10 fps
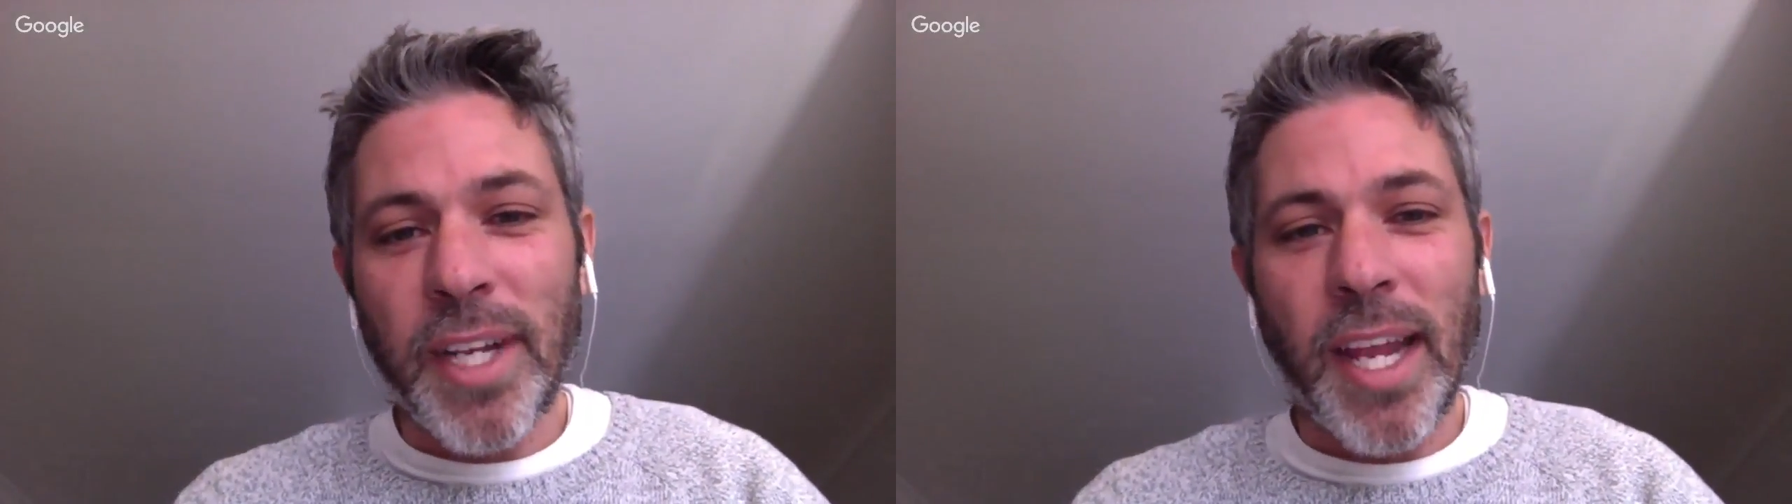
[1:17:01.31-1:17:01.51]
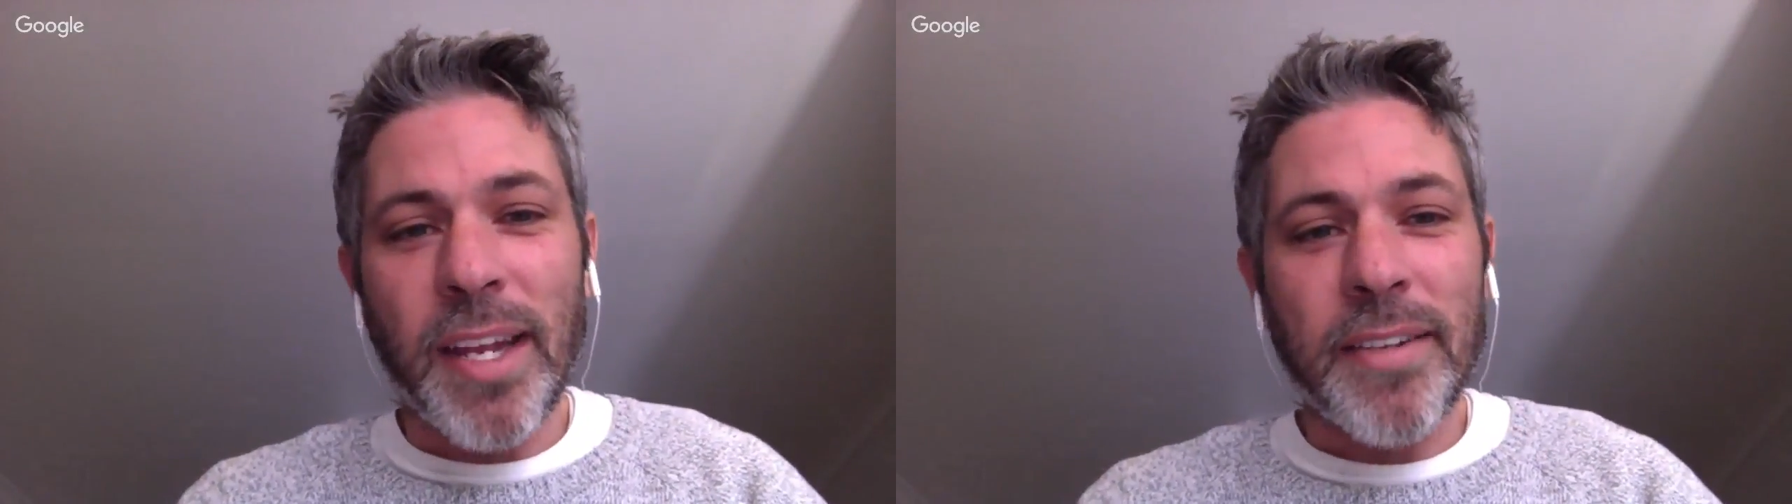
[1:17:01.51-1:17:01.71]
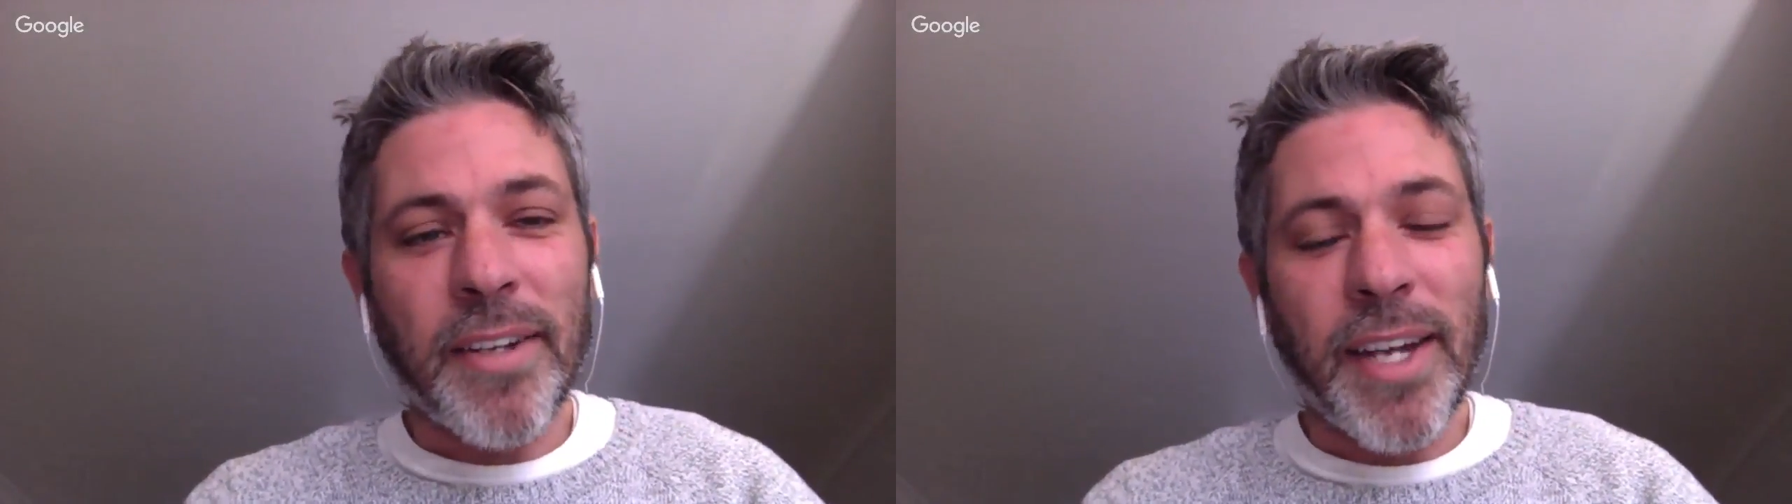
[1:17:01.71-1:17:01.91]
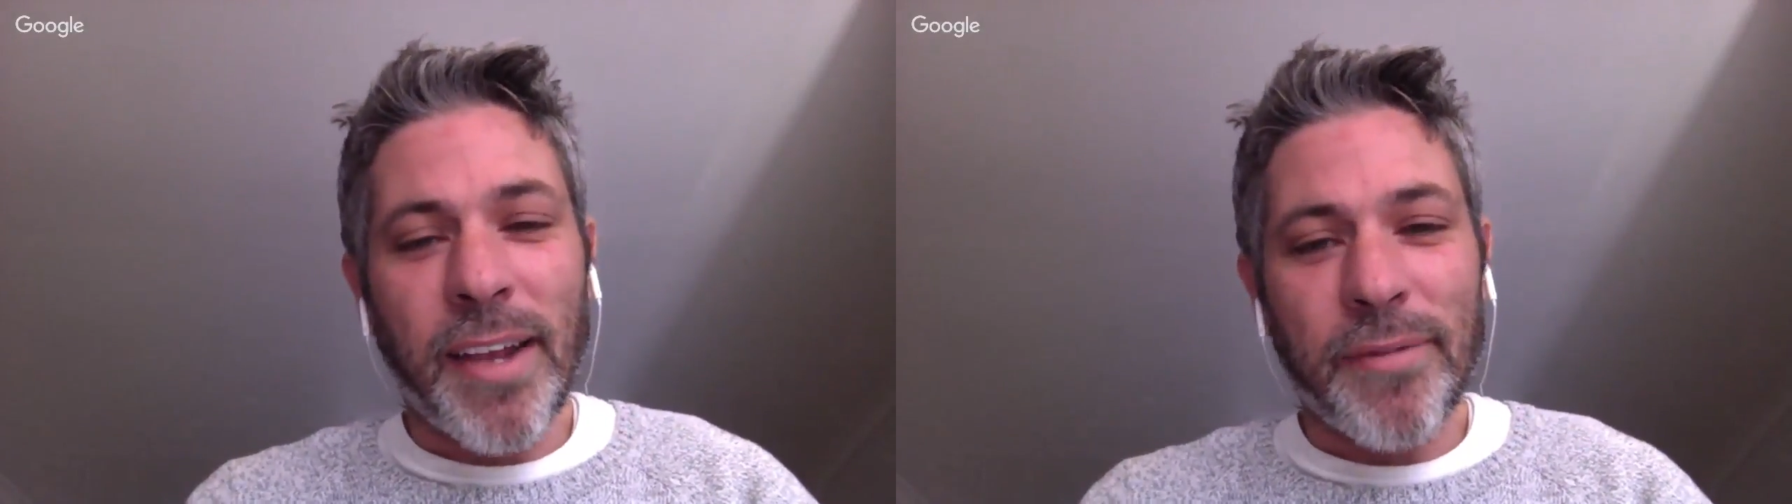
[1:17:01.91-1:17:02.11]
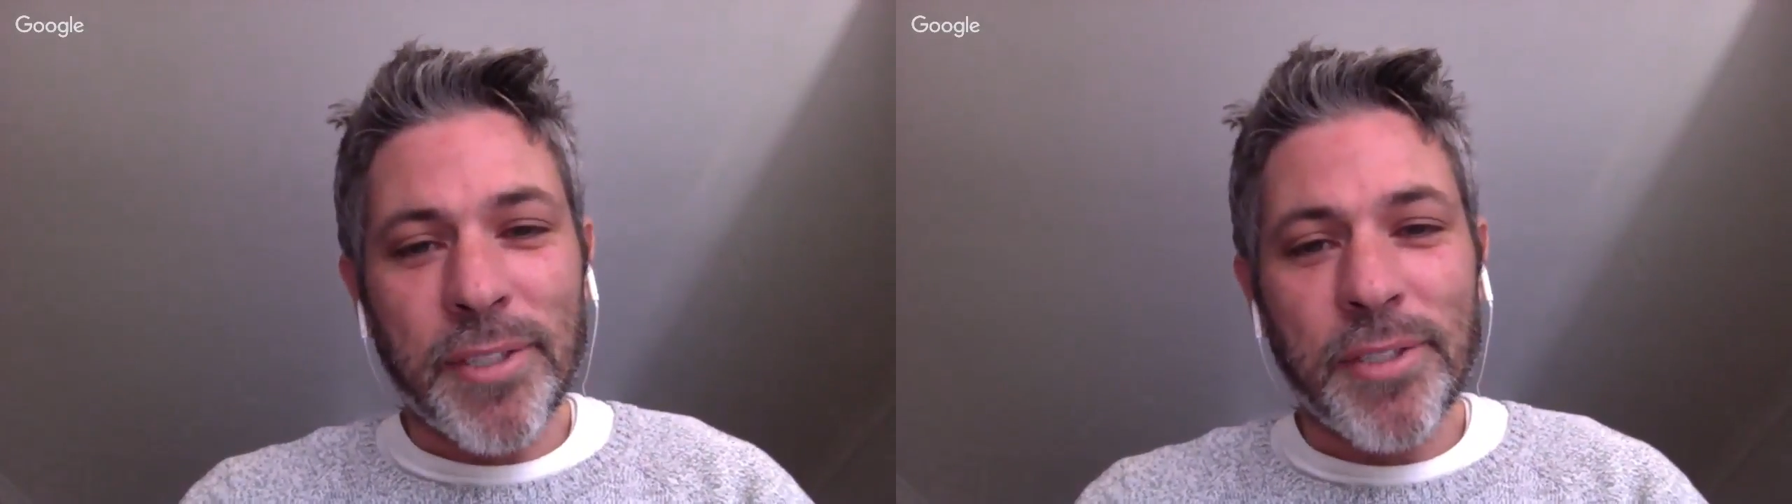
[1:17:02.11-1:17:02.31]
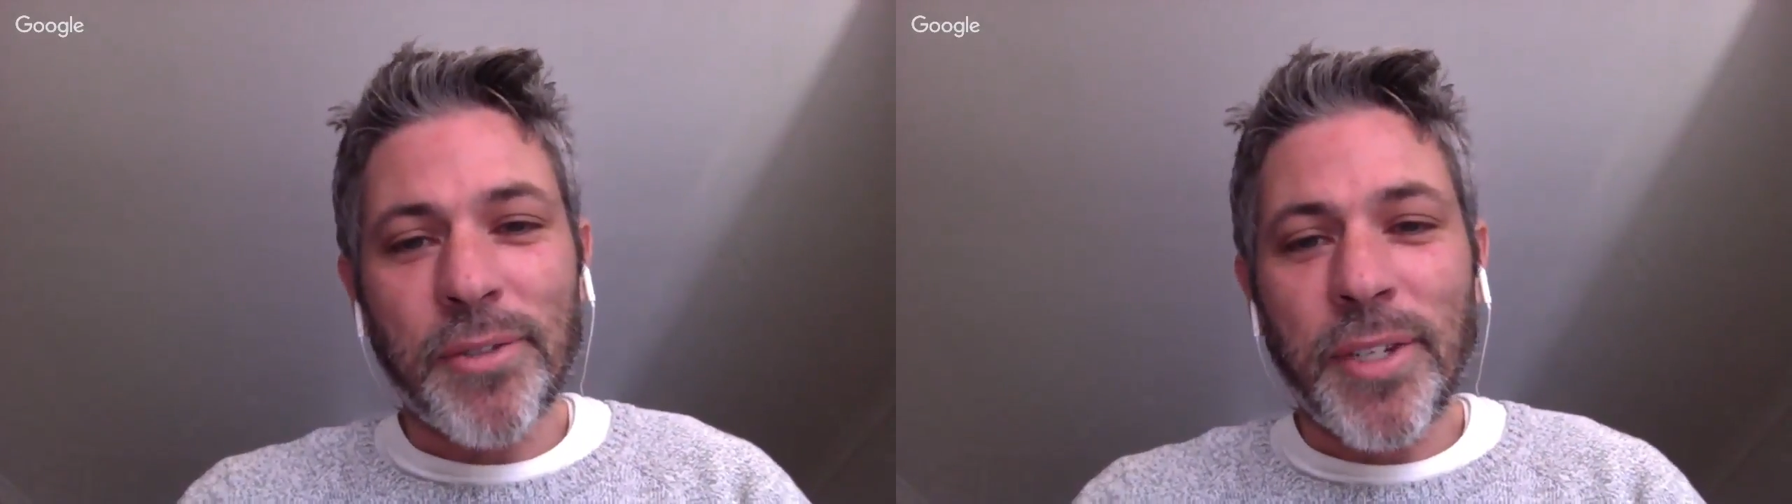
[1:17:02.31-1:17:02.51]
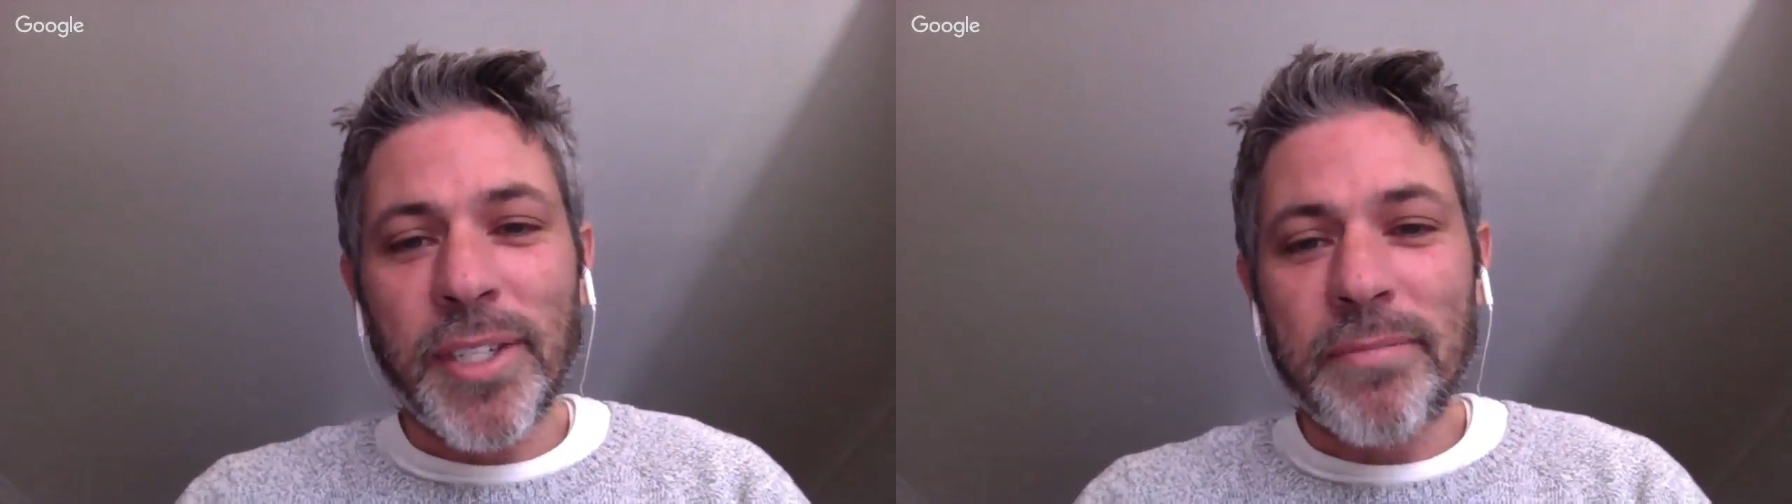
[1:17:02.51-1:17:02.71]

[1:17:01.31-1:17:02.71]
again. I haven't destroyed